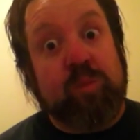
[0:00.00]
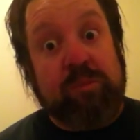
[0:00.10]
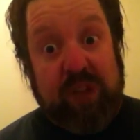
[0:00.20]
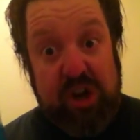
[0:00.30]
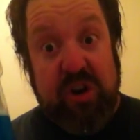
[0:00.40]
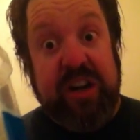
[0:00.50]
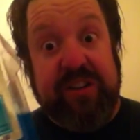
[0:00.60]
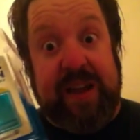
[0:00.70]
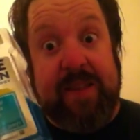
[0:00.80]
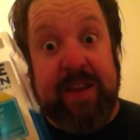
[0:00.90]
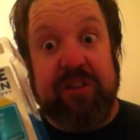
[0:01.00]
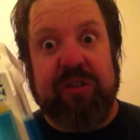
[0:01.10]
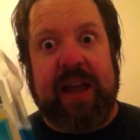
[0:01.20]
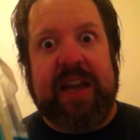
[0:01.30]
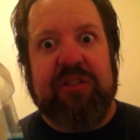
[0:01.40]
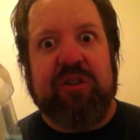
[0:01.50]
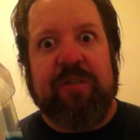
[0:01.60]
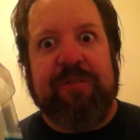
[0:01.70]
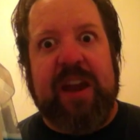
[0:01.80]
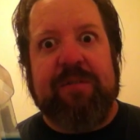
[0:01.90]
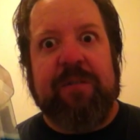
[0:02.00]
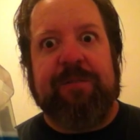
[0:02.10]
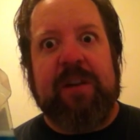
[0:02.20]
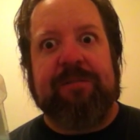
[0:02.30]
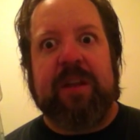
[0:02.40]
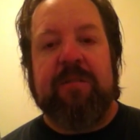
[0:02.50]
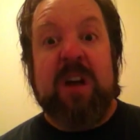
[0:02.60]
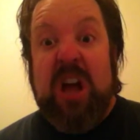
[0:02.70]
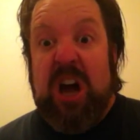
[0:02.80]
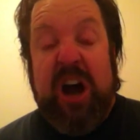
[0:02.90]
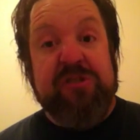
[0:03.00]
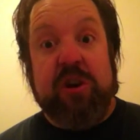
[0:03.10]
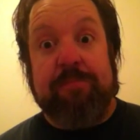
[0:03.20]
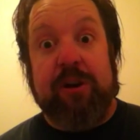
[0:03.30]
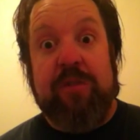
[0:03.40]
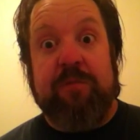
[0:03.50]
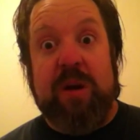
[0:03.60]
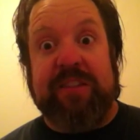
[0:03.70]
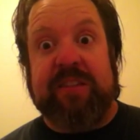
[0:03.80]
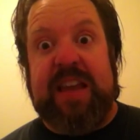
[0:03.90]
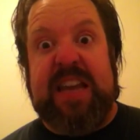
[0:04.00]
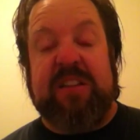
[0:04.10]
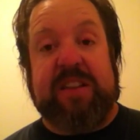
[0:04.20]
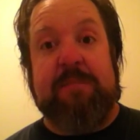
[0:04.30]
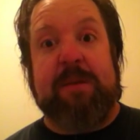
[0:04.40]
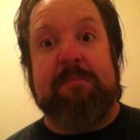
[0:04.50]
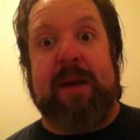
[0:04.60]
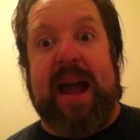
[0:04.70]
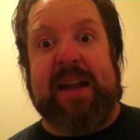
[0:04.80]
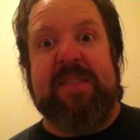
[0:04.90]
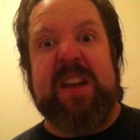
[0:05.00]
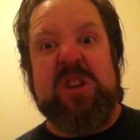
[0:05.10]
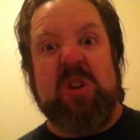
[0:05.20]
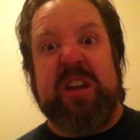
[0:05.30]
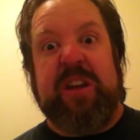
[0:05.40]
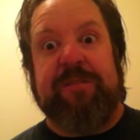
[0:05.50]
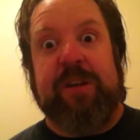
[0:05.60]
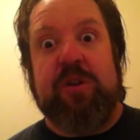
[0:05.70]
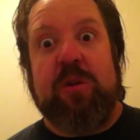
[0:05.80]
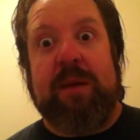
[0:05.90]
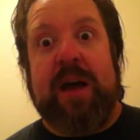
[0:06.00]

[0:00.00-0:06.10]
you're going to take this like it's your favorite fifth of one hundred proof whiskey and tip it back, and then you're going to fill your mouth